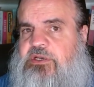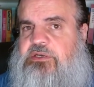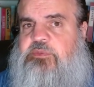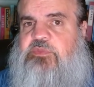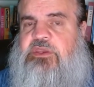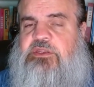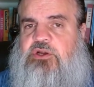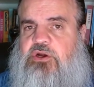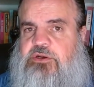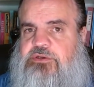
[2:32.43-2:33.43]
uh, and
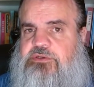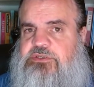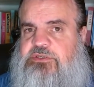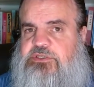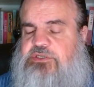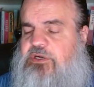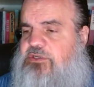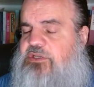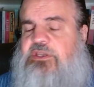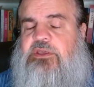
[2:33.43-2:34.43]
harder to discharge.